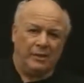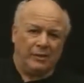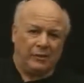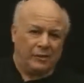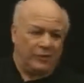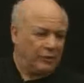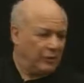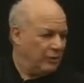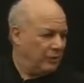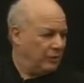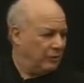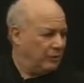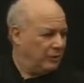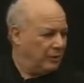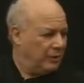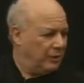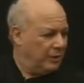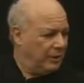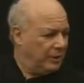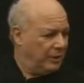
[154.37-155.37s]

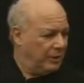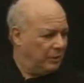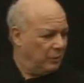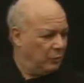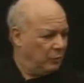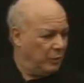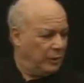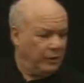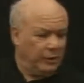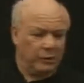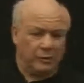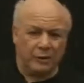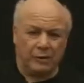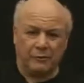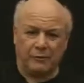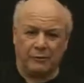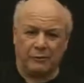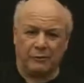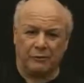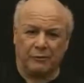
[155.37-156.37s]
So when you
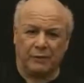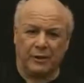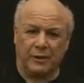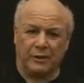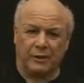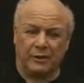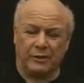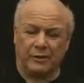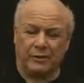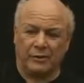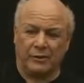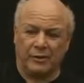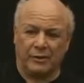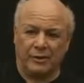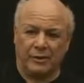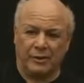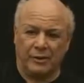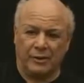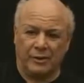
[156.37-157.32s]
lift your fingers,